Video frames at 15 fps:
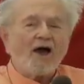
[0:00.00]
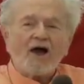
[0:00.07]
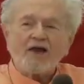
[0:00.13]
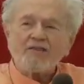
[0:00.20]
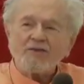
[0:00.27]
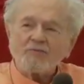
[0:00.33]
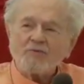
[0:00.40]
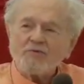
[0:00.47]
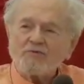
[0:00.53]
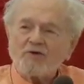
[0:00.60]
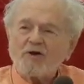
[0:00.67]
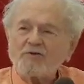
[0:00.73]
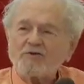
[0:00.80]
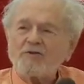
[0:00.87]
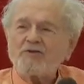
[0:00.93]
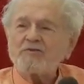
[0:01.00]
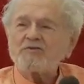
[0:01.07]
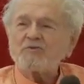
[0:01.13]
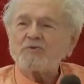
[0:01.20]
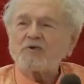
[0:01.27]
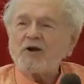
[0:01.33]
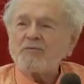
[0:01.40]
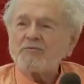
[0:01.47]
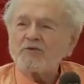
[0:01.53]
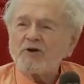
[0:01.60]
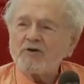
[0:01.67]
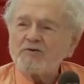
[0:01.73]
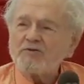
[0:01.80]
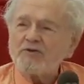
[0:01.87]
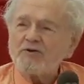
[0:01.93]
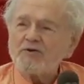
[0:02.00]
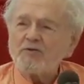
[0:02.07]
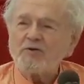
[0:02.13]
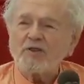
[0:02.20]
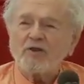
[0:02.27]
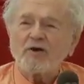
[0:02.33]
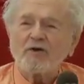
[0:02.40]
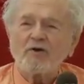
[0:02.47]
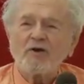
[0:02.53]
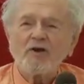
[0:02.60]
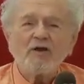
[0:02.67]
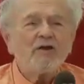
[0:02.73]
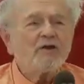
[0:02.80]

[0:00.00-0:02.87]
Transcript: I think we've got to, this is what I'm trying to do with our